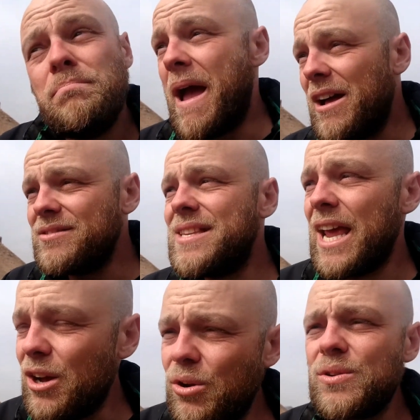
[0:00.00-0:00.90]
mountains,
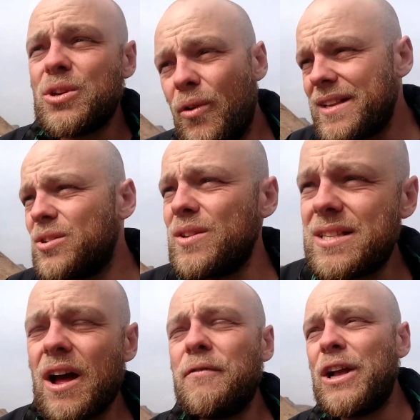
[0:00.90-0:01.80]
hills, all that sort of
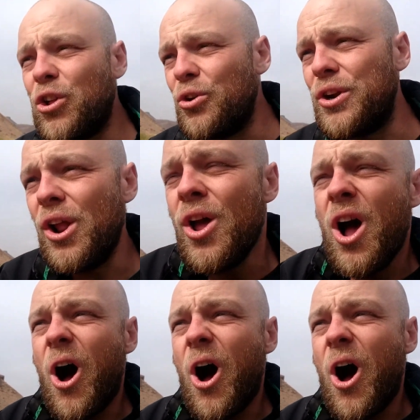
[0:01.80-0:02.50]
stuff included,